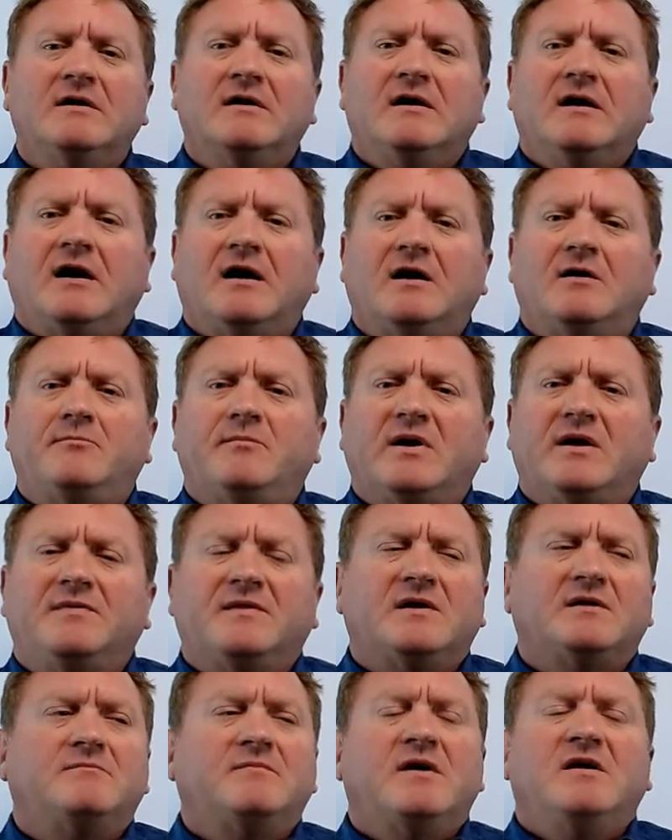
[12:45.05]
And
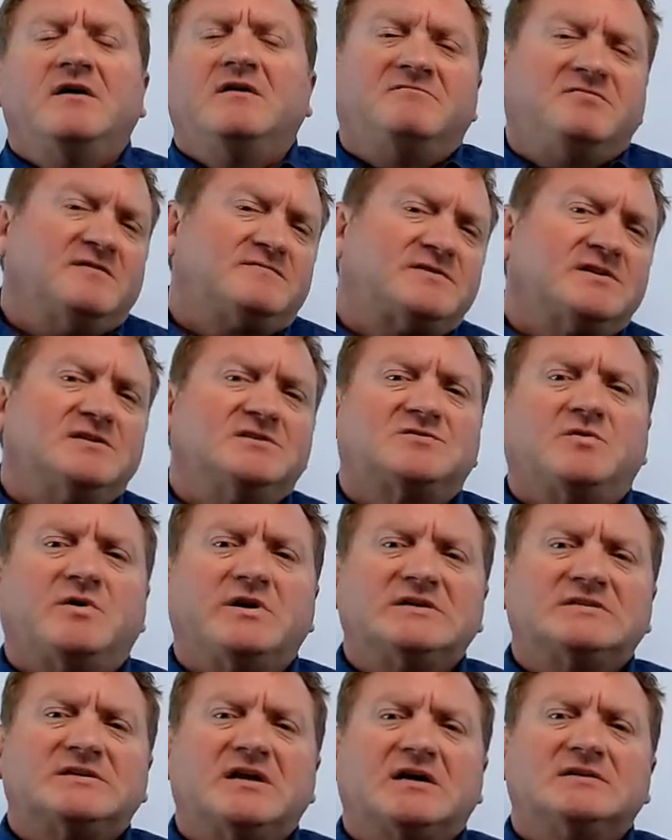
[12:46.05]
then 15, 20
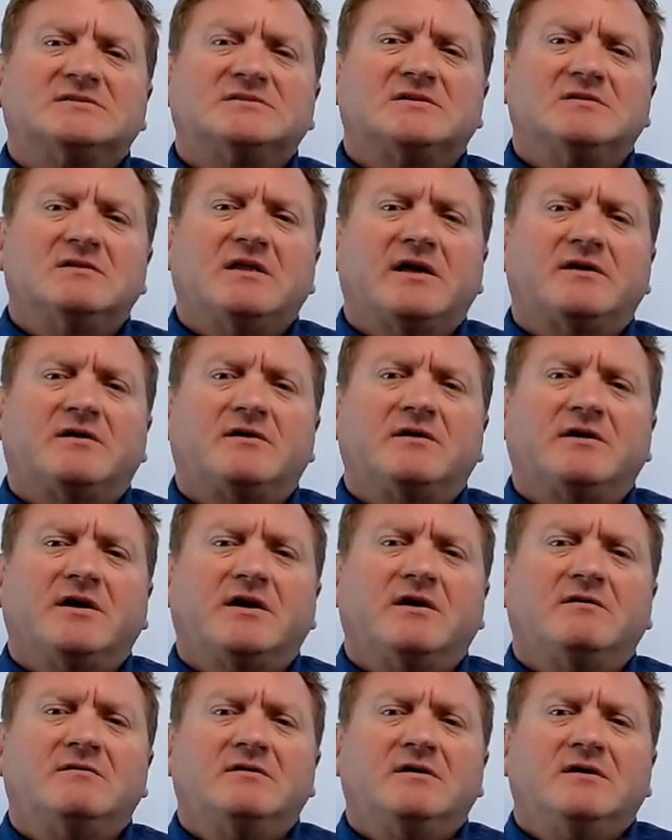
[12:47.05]
seconds later, you
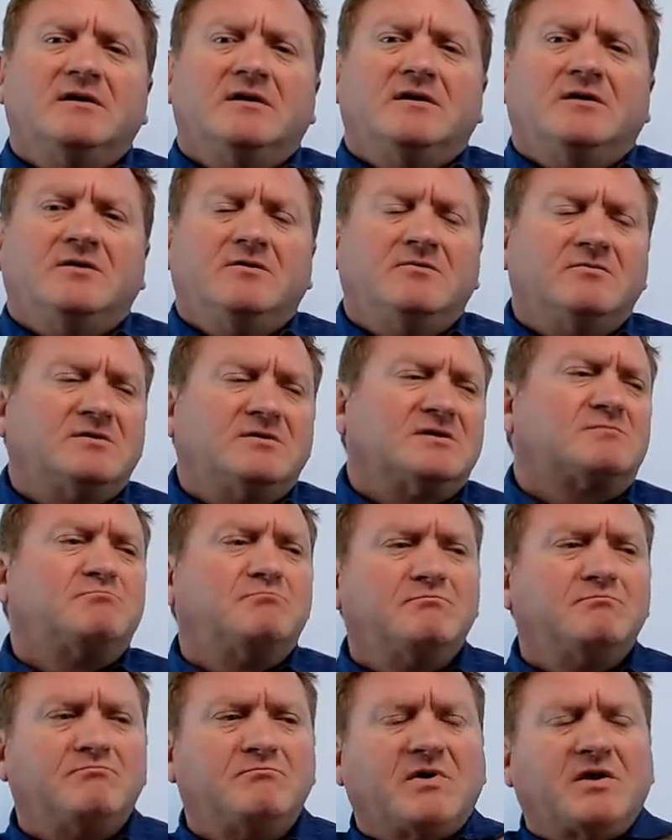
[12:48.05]
know, you just,
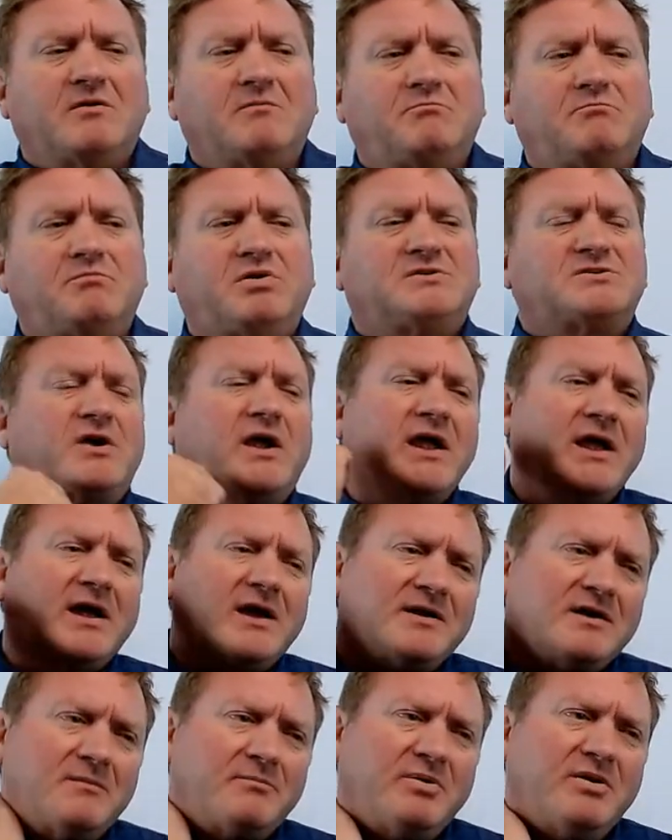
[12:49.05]
you know, put your
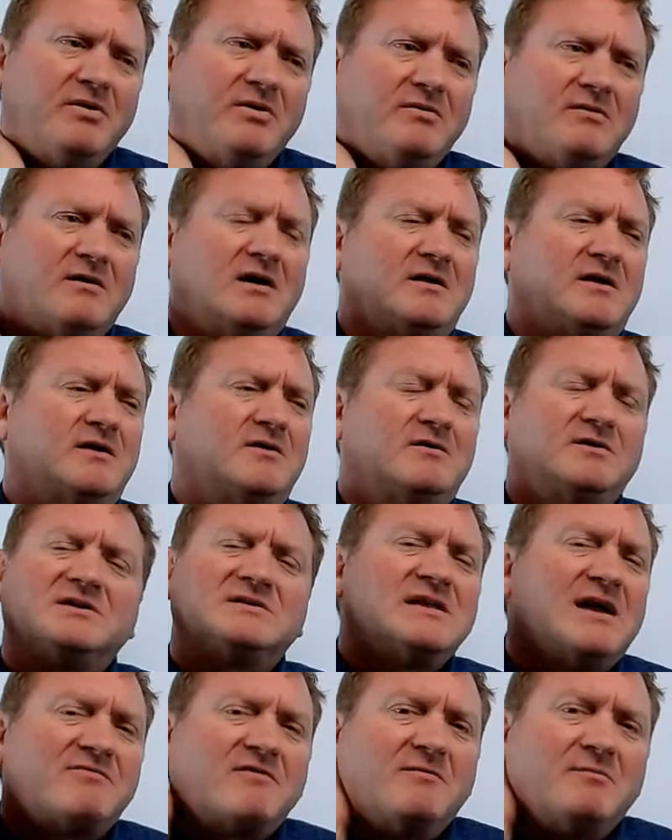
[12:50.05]
hand up, you know, it doesn't
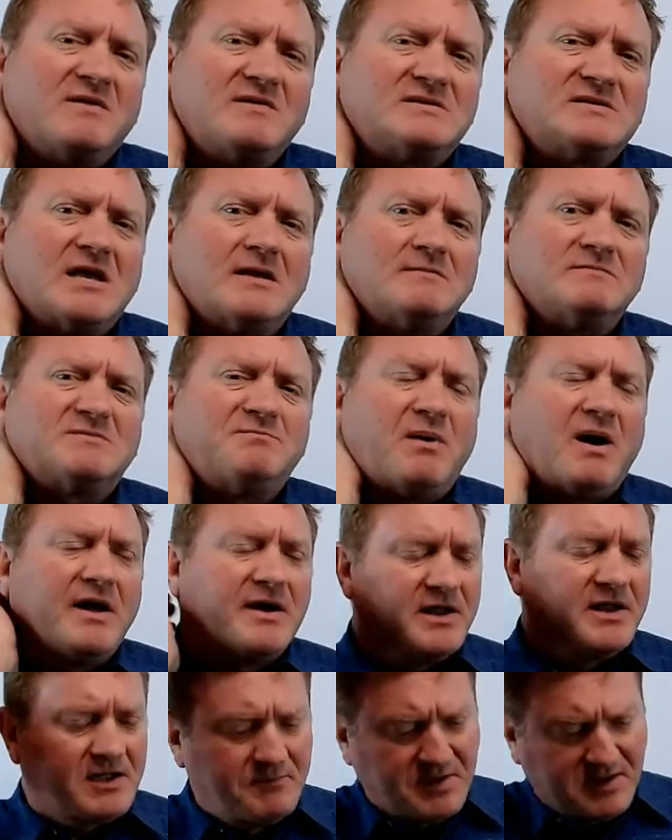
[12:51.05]
have to be the same spot.
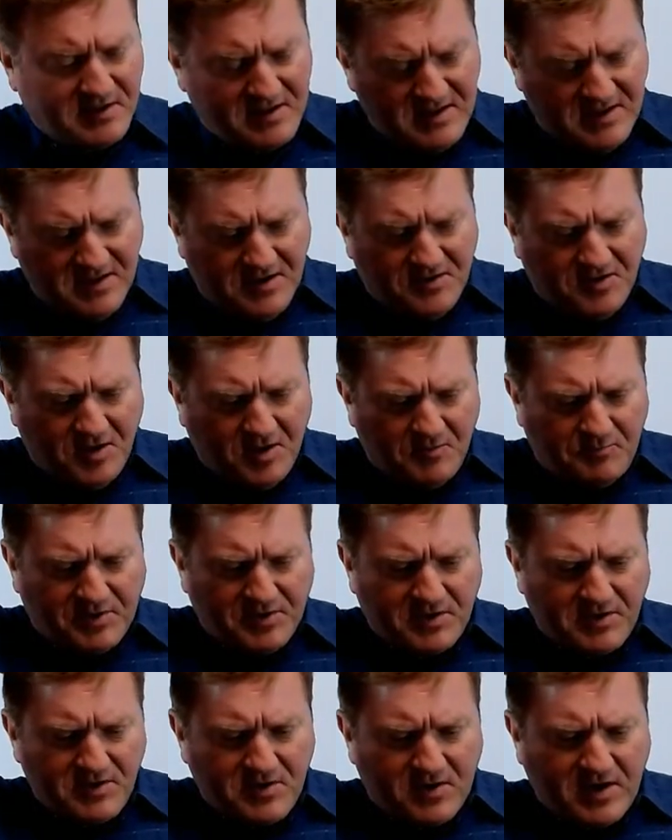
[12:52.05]
It could be, you put
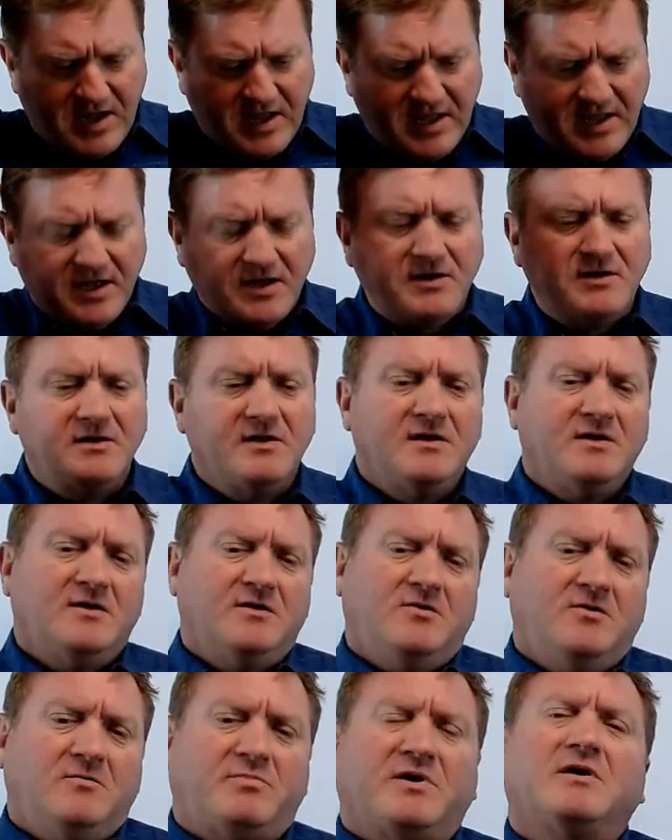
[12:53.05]
it on your head,
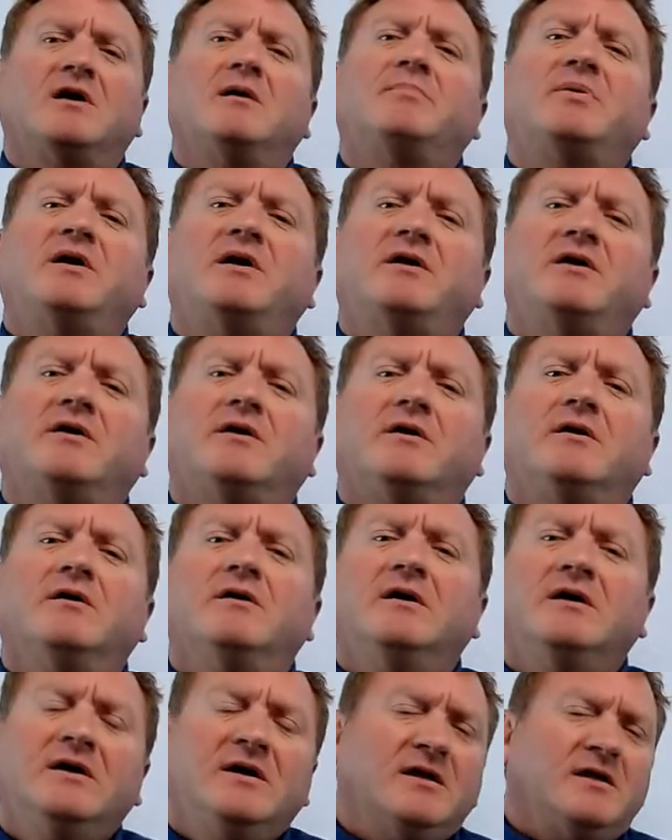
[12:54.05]
you put it up here.
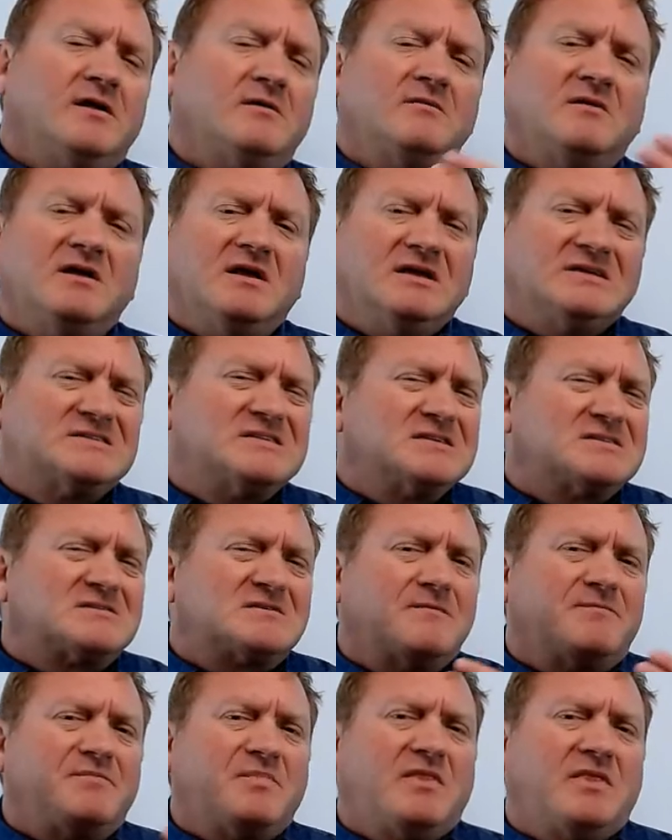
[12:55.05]
It's just,
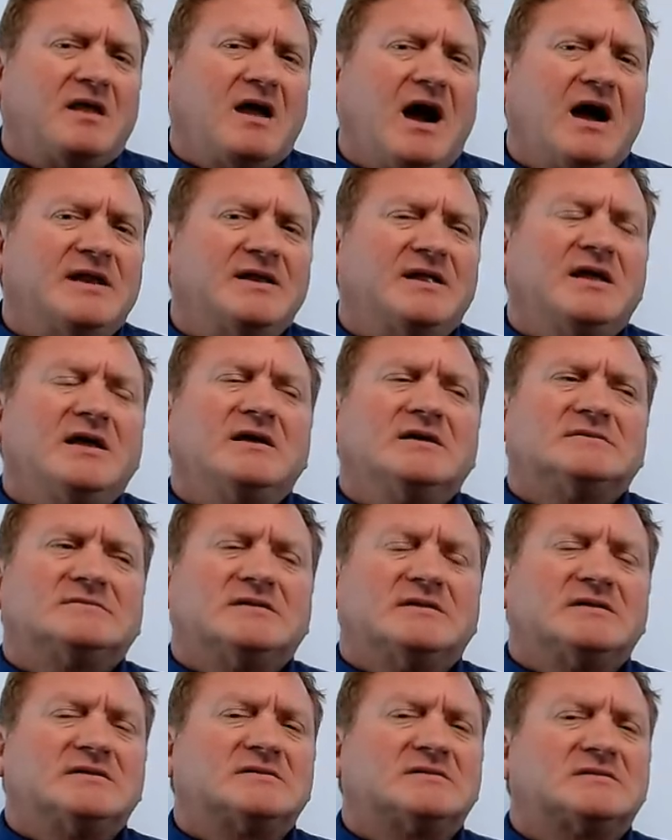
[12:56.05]
the idea is
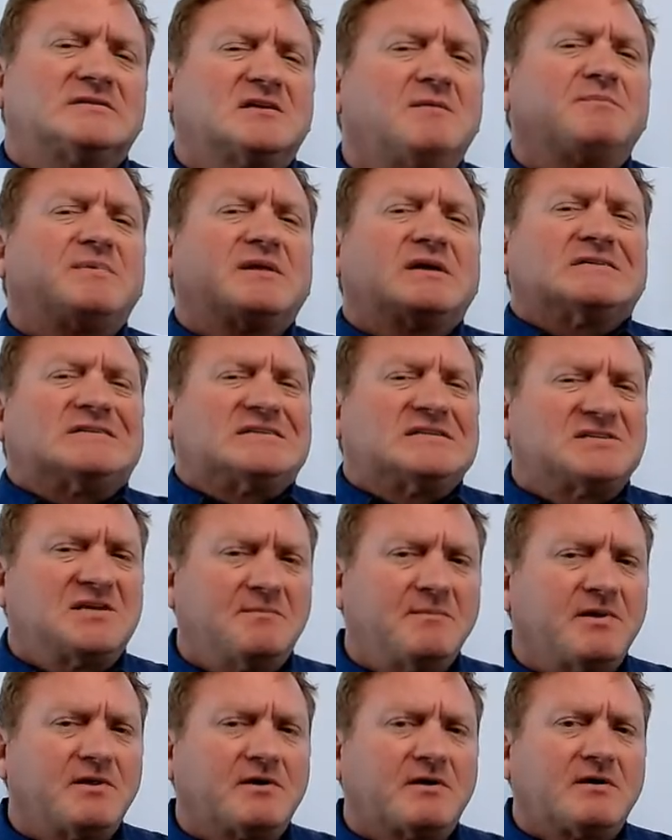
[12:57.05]
that it's something
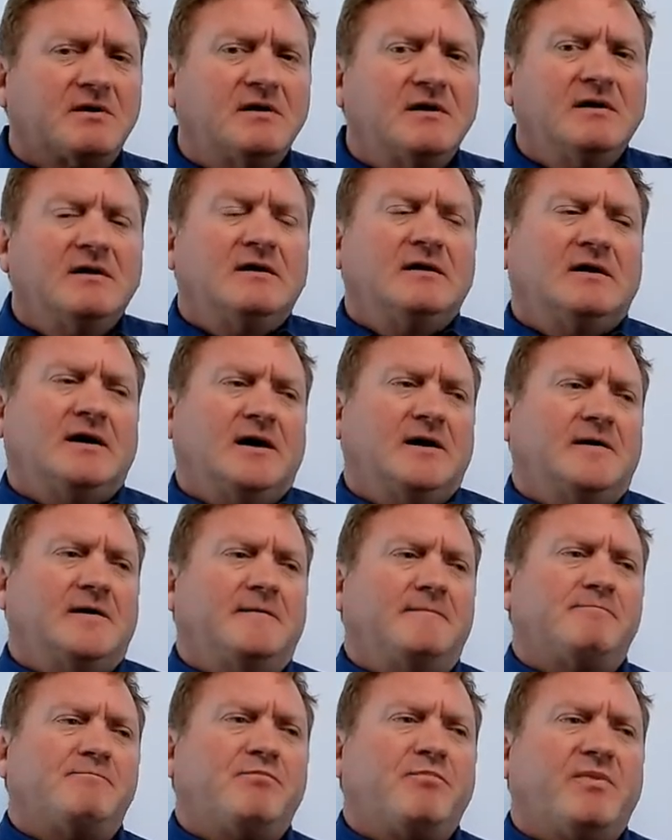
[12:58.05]
similar
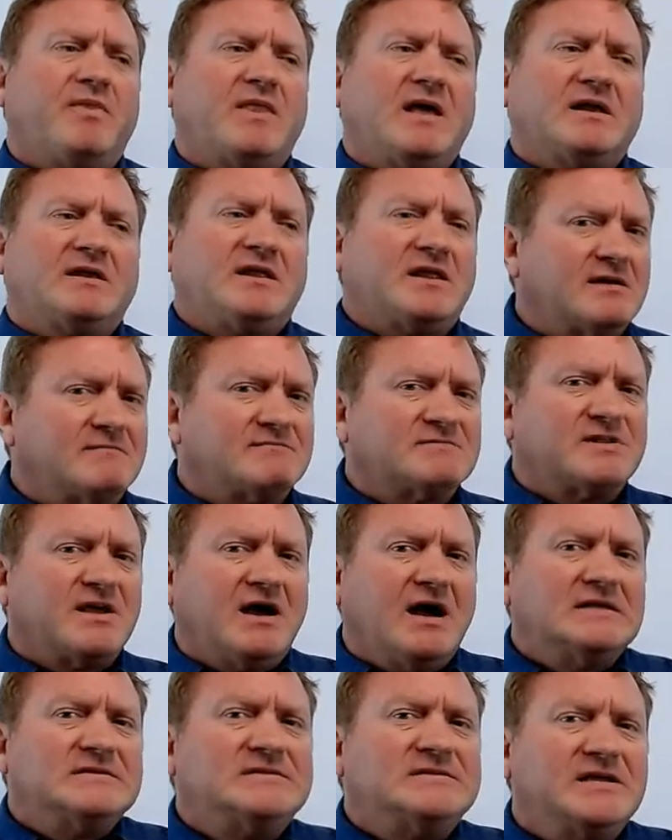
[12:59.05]
that gives the
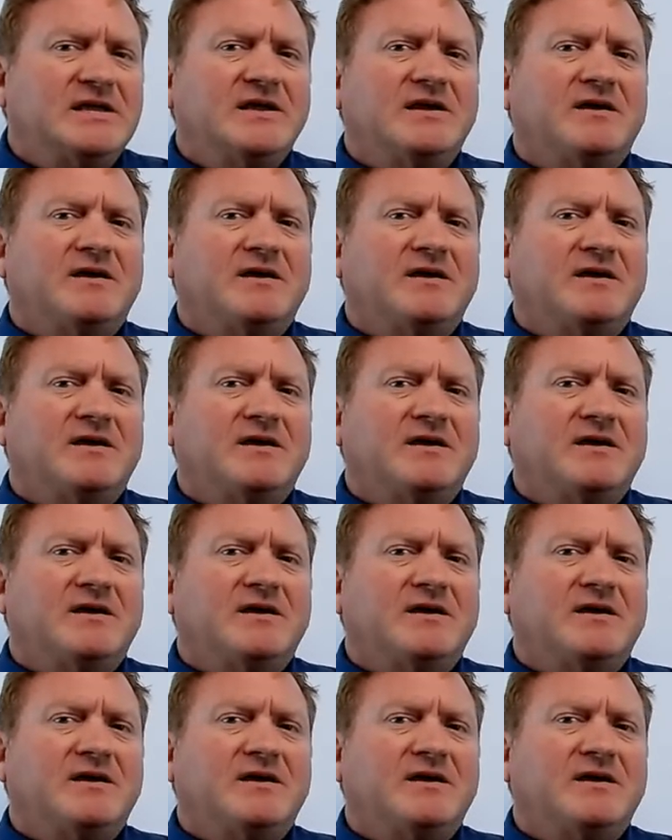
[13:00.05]
idea